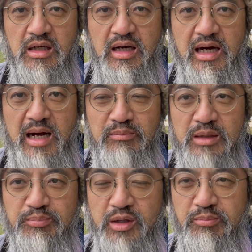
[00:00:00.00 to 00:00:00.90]

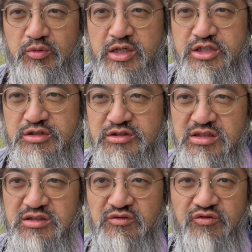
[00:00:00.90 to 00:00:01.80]
omelet preparations.
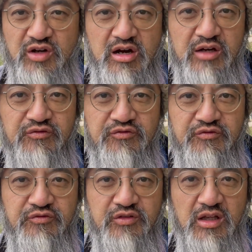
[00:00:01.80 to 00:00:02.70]
This is very
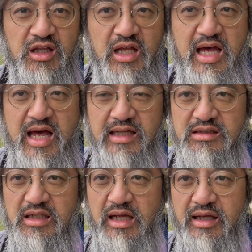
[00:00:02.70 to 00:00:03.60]
flat.